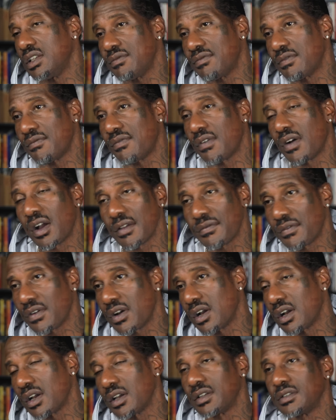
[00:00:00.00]
He from 5-5.
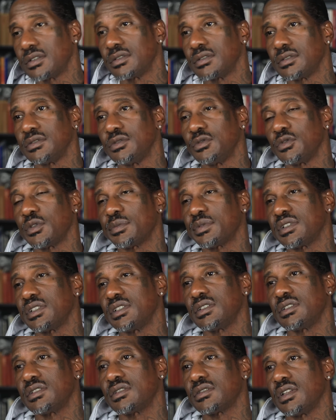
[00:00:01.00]
You know what I'm
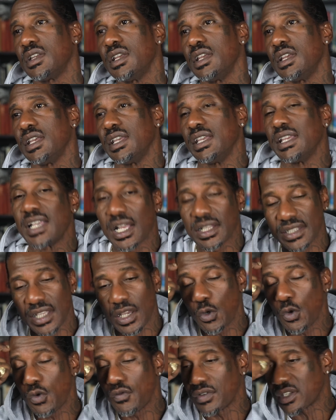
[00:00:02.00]
saying? He got
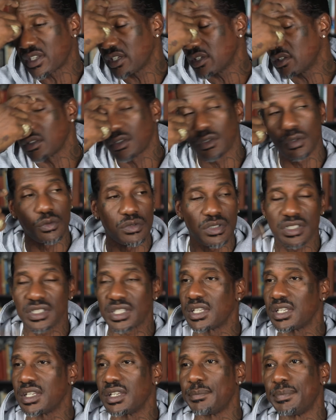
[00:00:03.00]
that Hoover Killer on
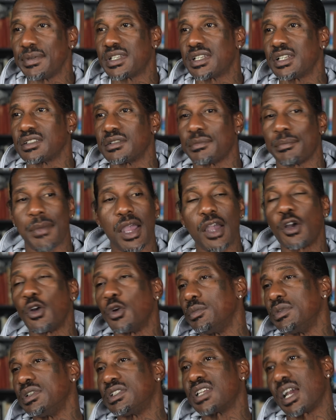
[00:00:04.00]
his head because of my
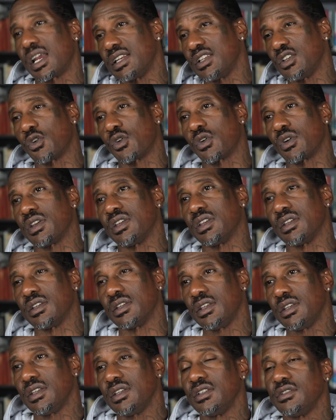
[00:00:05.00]
homie, Tiny Hardhead.
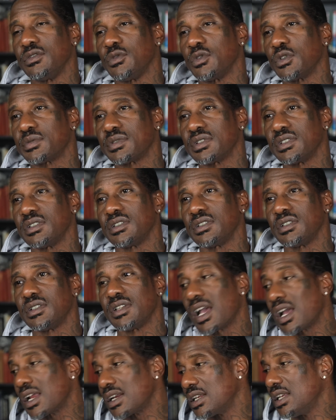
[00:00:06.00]
You know what I'm
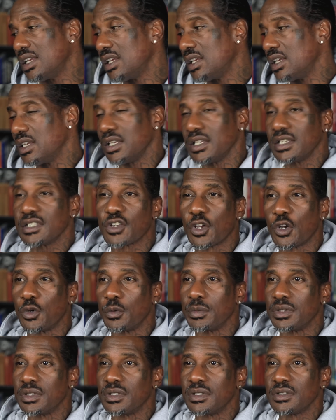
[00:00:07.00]
saying? Not his
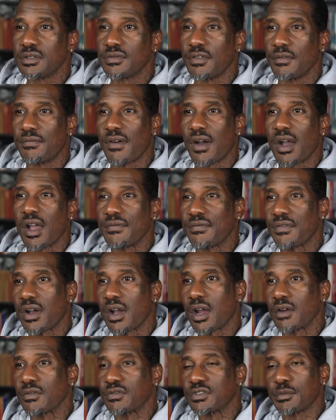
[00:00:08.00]
homie from
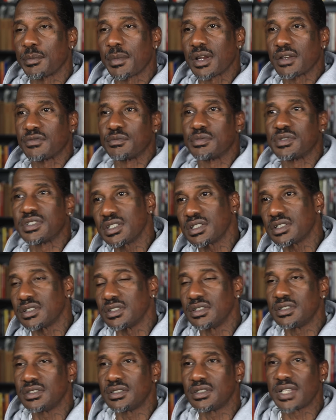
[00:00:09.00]
5-5, somebody from
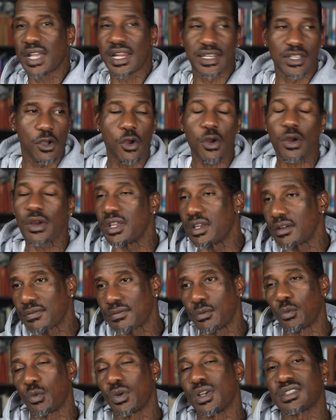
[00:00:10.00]
60s. Tiny Hardhead
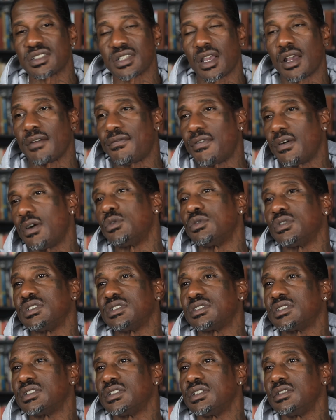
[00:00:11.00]
from Westside
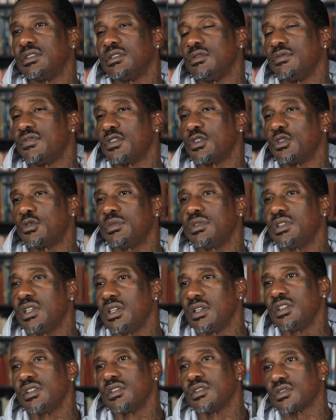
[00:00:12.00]
40s. You feel me?
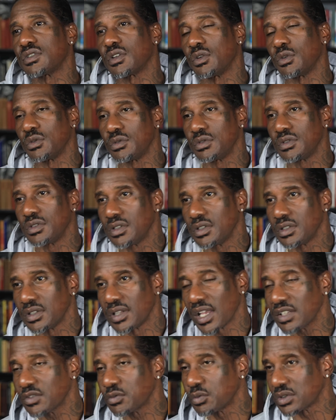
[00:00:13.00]
So
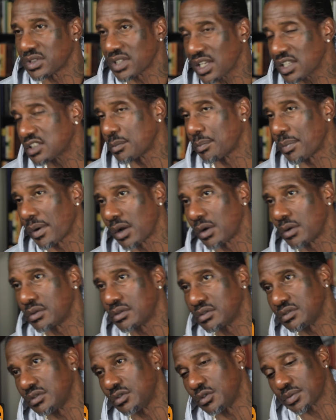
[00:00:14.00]
that's what that's about.
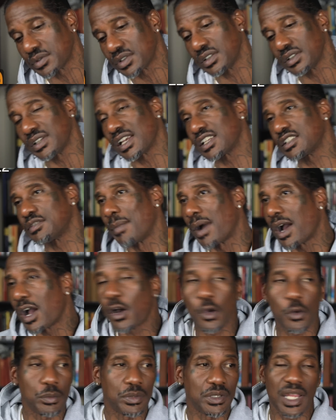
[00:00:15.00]
You know what I'm saying? That's my
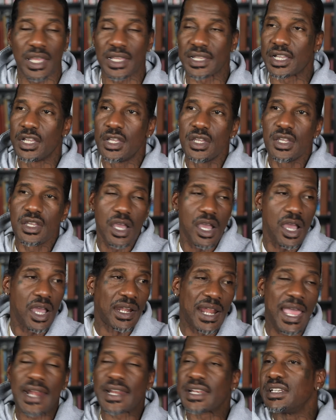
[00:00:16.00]
homie. Like,
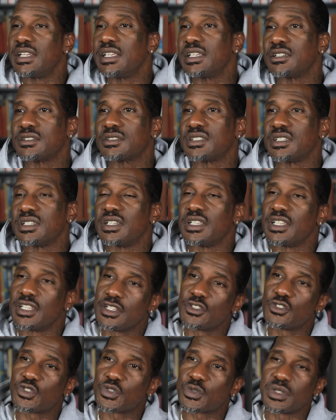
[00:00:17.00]
a lot of niggas in
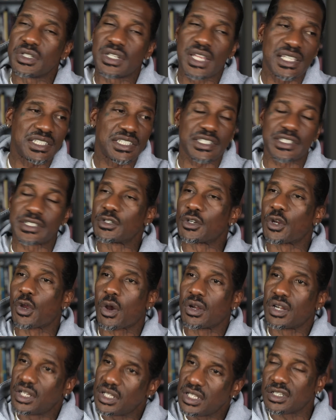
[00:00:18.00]
the industry, they steal
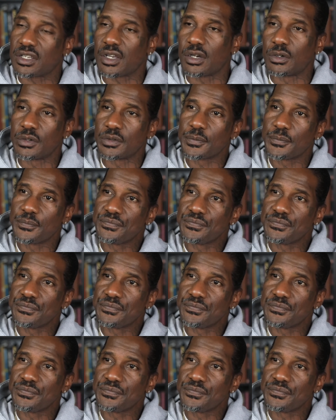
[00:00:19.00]
our lingo.